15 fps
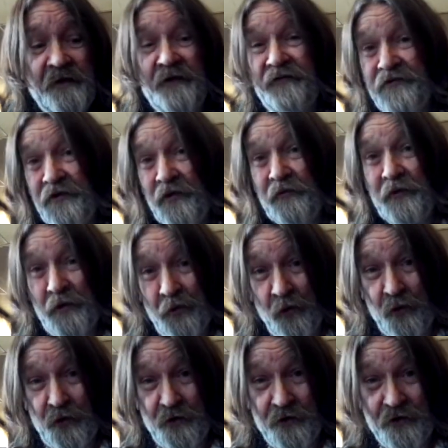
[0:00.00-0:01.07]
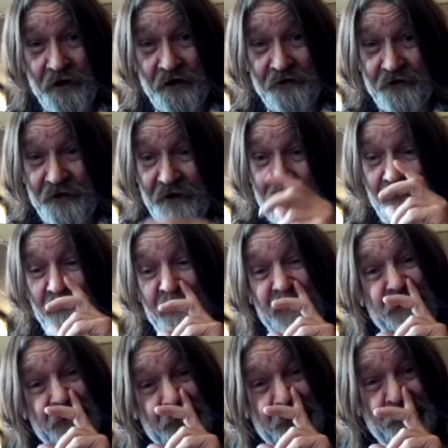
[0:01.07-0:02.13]
my silver quarter collection
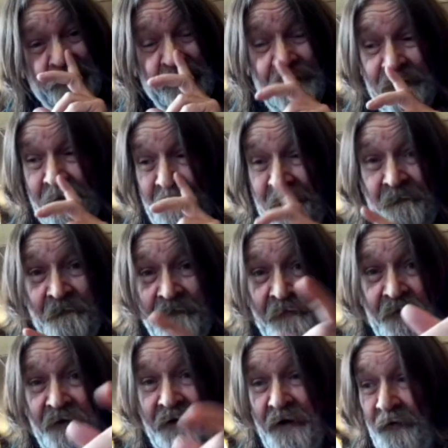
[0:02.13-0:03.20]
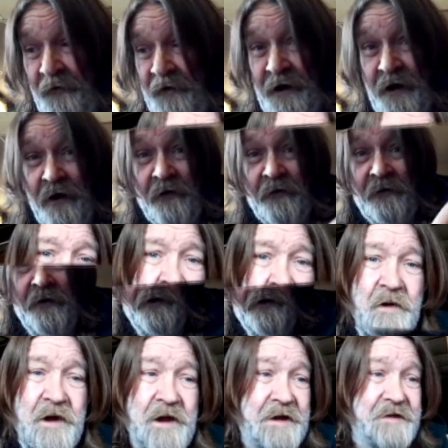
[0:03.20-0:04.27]
anyway. Here we go.
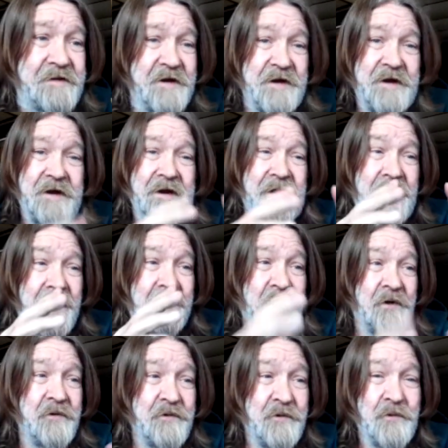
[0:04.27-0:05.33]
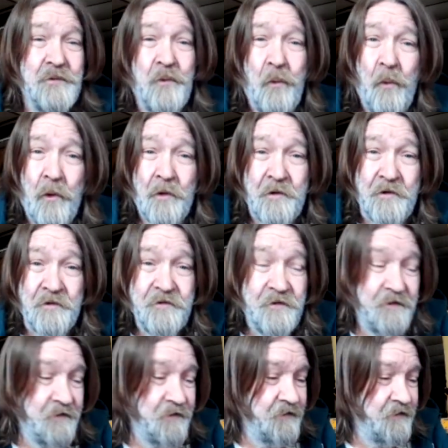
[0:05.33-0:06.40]
Okay, today I'm going to do quarters.
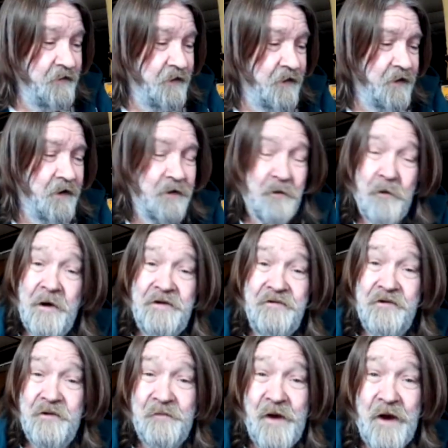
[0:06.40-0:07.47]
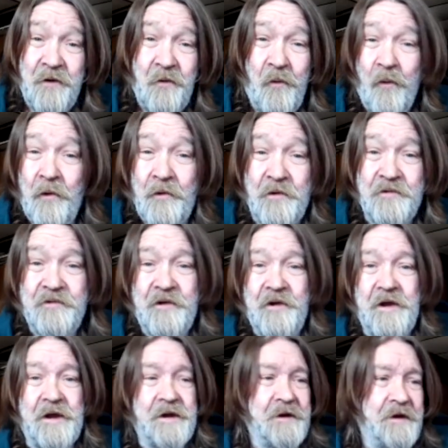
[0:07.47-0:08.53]
Crazy about quarters
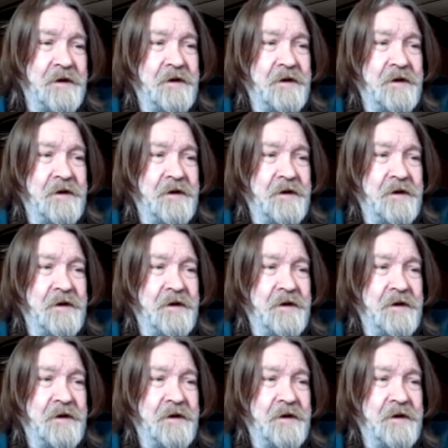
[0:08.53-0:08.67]
today.